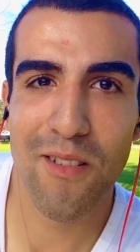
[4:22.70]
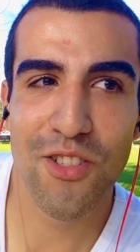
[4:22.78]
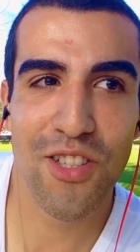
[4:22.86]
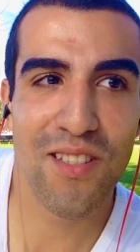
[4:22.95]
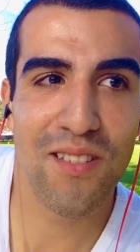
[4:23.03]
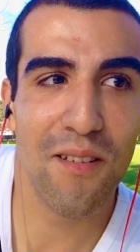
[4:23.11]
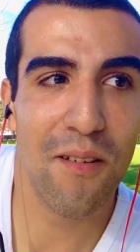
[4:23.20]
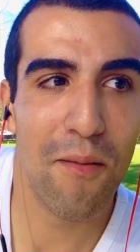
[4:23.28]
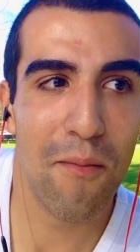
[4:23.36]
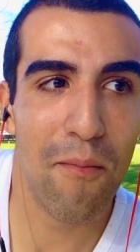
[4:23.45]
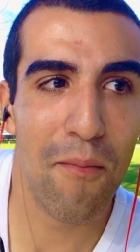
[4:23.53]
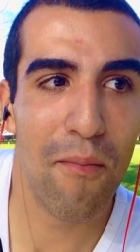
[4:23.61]
just
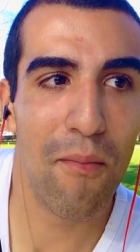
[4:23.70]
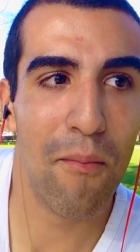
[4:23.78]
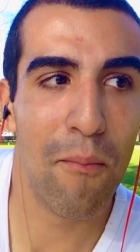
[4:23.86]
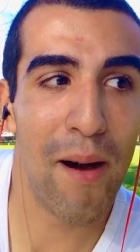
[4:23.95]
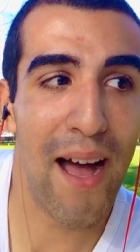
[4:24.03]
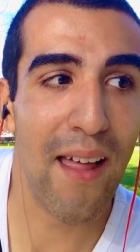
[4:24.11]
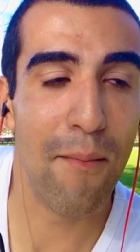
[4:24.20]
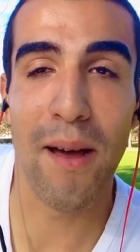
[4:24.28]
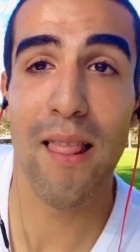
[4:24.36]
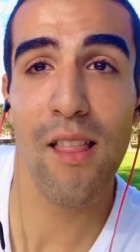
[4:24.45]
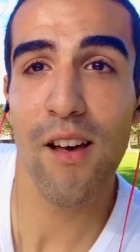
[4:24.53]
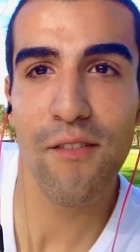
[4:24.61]
my
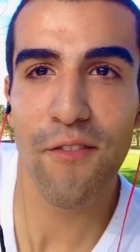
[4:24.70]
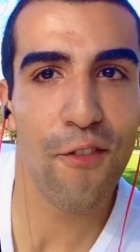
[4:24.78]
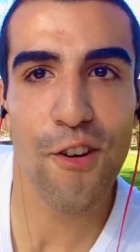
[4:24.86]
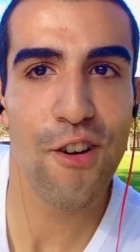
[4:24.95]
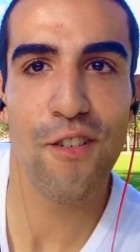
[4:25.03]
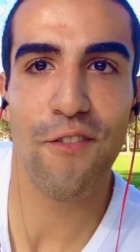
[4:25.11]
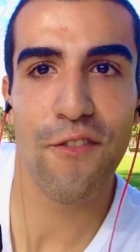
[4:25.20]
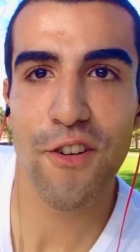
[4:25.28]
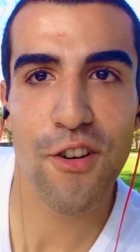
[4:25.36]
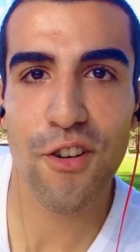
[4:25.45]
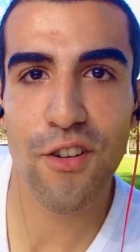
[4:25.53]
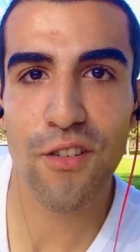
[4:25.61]
my love for
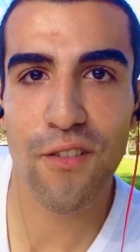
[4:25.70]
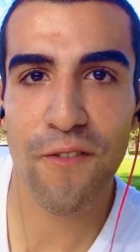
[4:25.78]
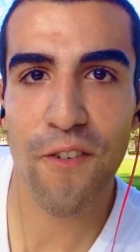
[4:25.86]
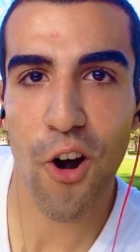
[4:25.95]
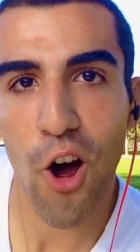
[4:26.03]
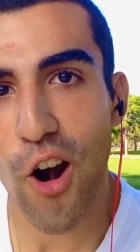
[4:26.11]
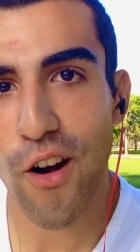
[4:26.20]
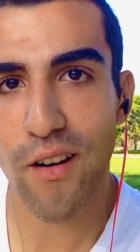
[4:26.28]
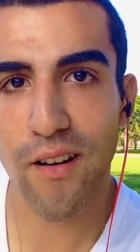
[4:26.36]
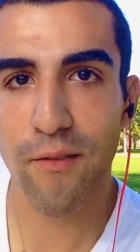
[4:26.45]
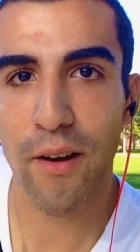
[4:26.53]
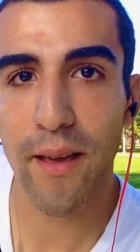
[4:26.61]
for for art,
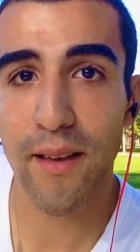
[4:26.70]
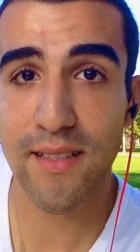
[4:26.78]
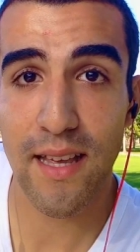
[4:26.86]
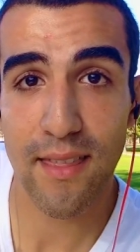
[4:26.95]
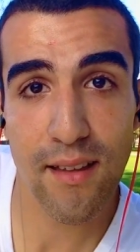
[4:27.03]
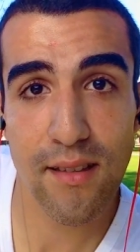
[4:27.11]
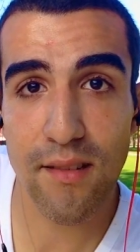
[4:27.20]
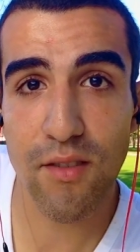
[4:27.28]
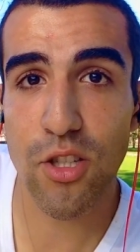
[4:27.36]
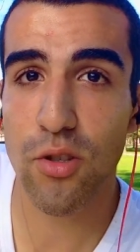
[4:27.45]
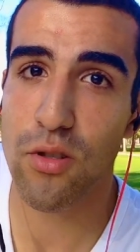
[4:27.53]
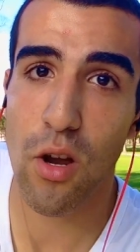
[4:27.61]
right? Because I think
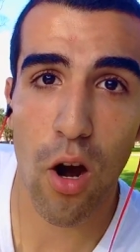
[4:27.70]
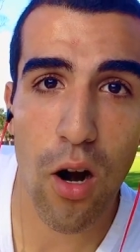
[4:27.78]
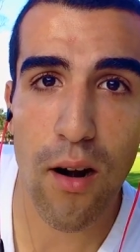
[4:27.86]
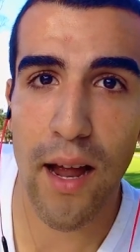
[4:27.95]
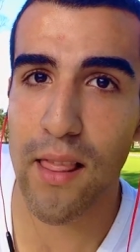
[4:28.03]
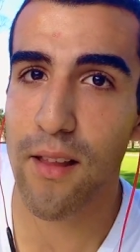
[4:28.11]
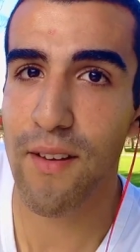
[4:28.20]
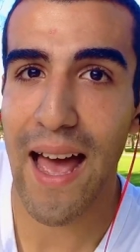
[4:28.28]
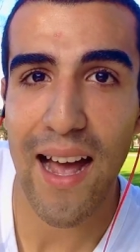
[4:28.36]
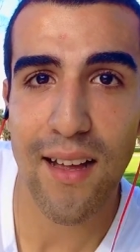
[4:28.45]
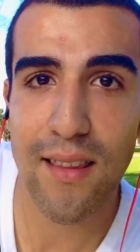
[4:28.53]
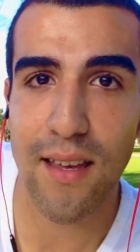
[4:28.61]
TV shows are art. I love
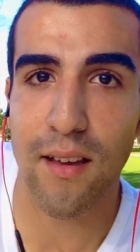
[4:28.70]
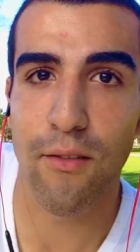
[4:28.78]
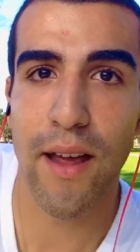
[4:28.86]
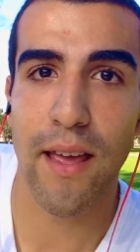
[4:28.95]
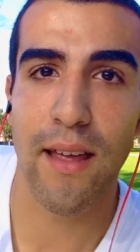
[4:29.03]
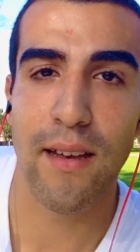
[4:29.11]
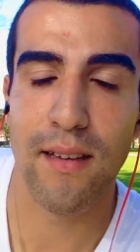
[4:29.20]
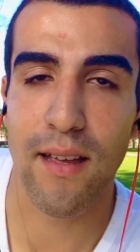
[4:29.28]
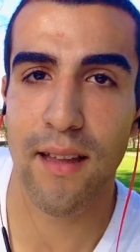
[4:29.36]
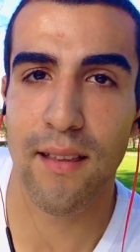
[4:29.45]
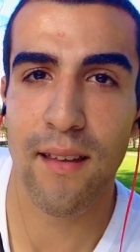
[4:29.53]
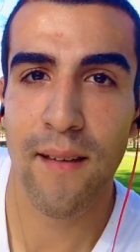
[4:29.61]
acting, right? And
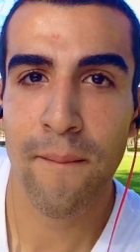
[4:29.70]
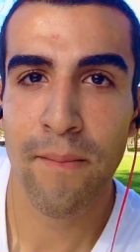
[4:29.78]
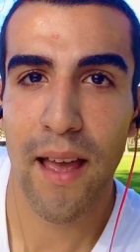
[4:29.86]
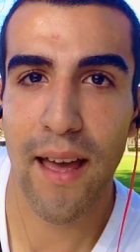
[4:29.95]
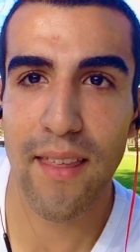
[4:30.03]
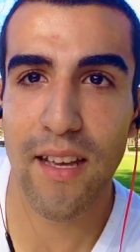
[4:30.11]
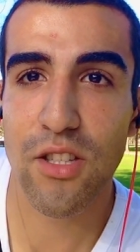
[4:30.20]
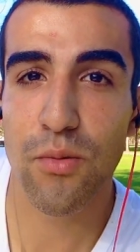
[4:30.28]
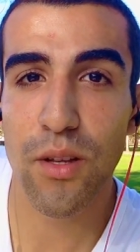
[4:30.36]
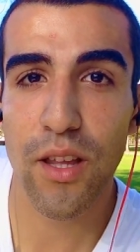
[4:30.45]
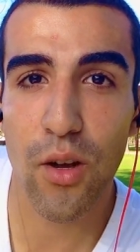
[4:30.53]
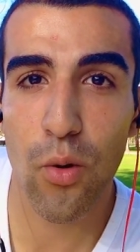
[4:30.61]
and I think it's
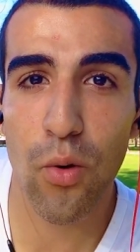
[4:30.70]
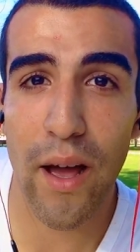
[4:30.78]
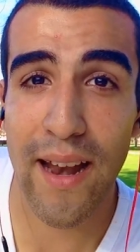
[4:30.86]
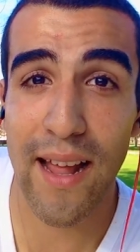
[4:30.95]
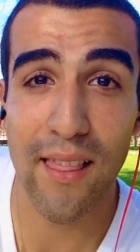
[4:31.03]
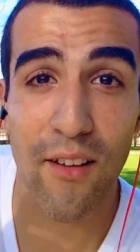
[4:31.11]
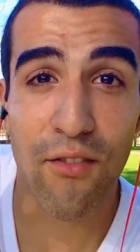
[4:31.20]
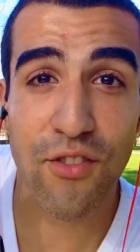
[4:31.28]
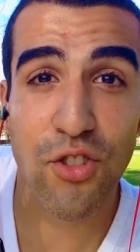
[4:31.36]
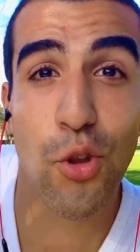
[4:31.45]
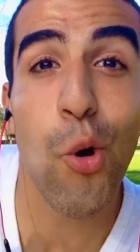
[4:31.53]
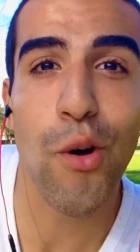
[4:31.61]
really cool, and I love
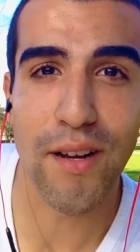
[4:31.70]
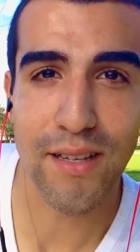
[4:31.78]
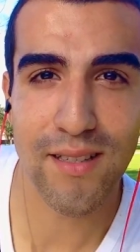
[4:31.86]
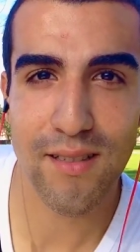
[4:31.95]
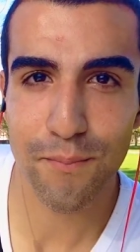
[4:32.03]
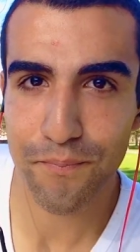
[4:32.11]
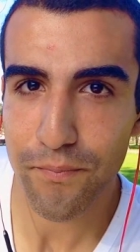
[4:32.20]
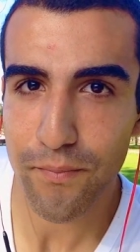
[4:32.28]
stories,